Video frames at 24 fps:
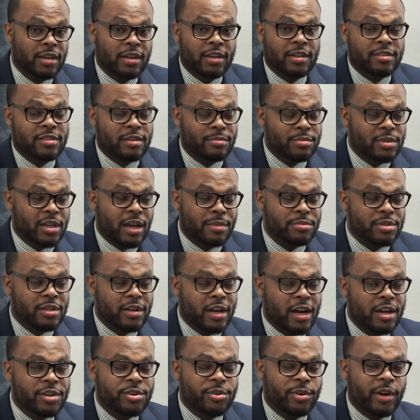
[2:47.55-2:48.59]
sometimes
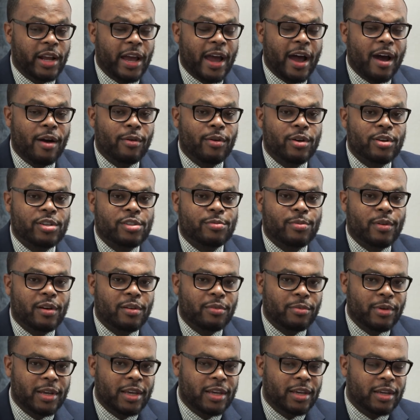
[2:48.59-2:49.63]
100 hours per
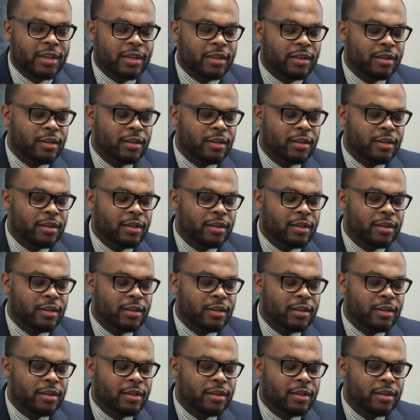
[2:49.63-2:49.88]
week.